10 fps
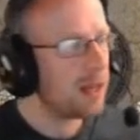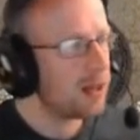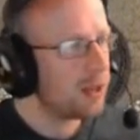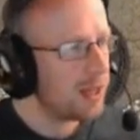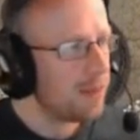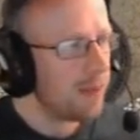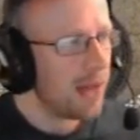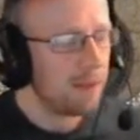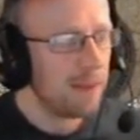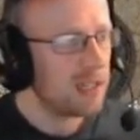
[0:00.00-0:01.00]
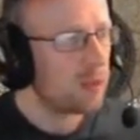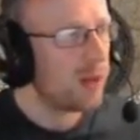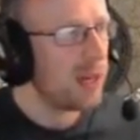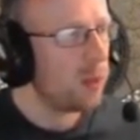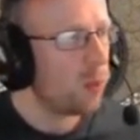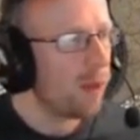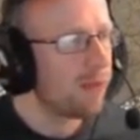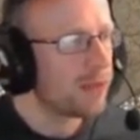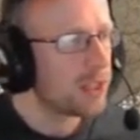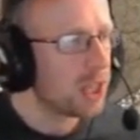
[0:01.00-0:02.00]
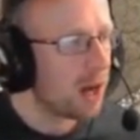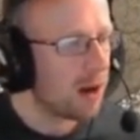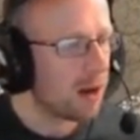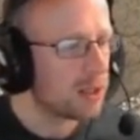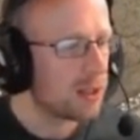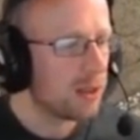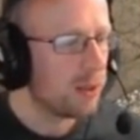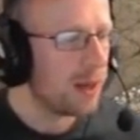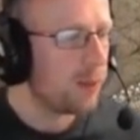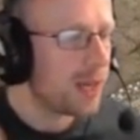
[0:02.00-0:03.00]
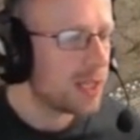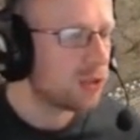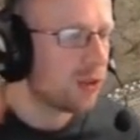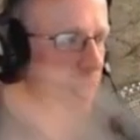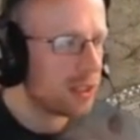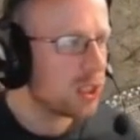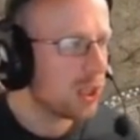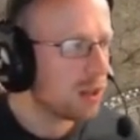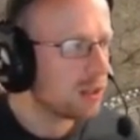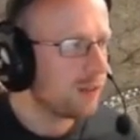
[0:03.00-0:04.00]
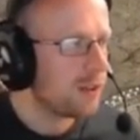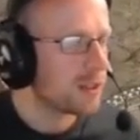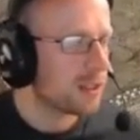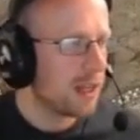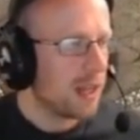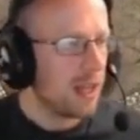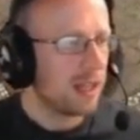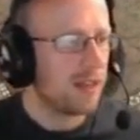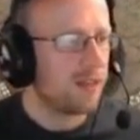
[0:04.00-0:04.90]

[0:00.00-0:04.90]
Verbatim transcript: Good impact means we want the charge we're trying to charge first to give